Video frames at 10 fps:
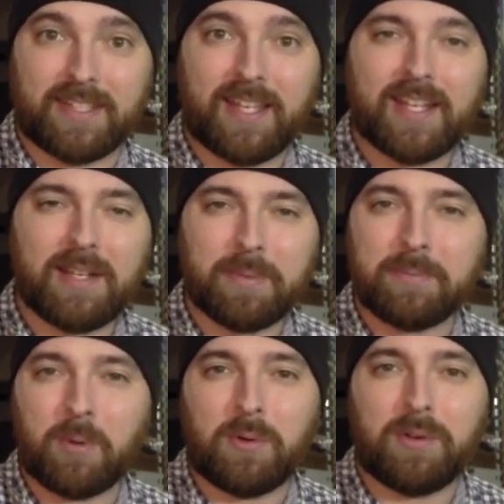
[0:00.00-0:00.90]
a little
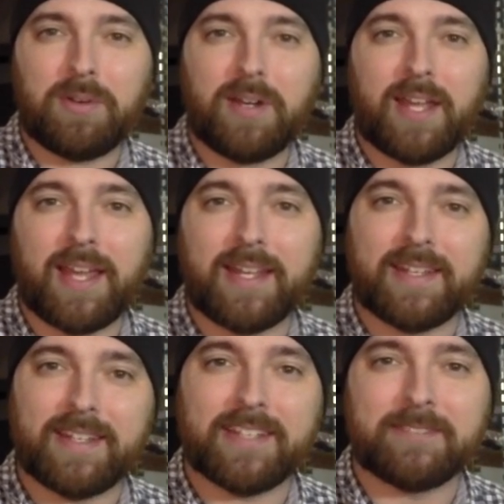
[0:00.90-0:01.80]
bit more
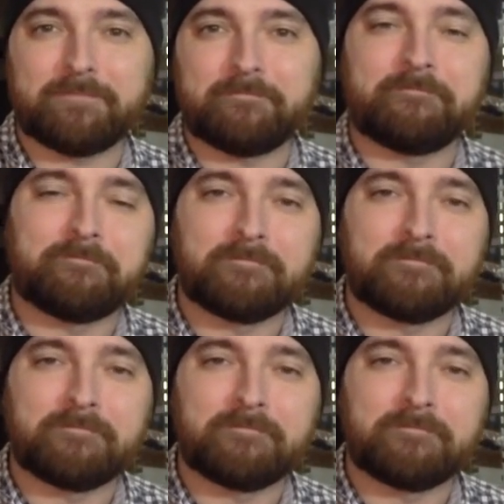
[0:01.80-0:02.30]
and